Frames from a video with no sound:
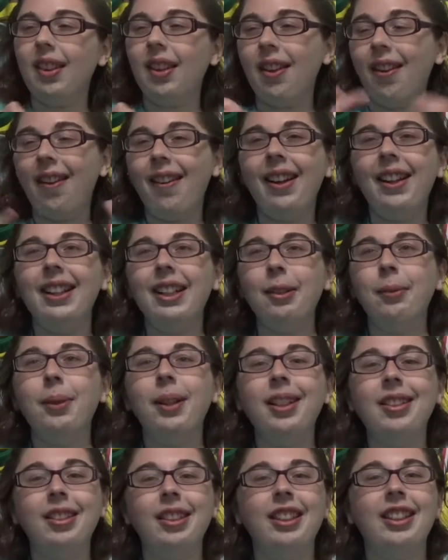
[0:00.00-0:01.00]
all I did
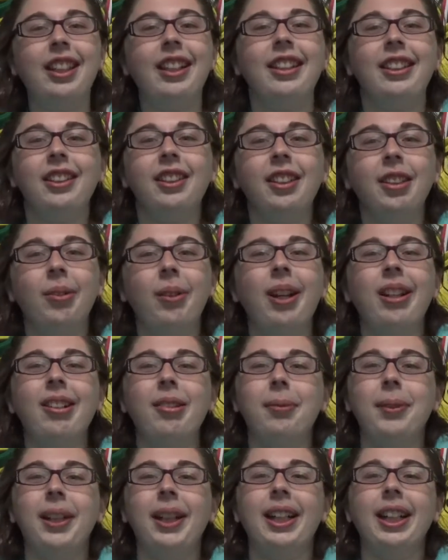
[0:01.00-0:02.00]
was get good grades
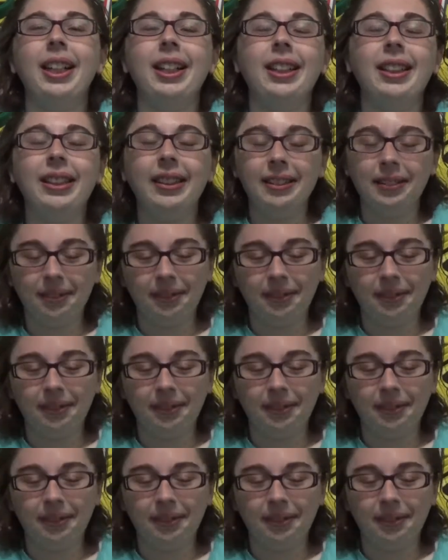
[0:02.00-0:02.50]
in my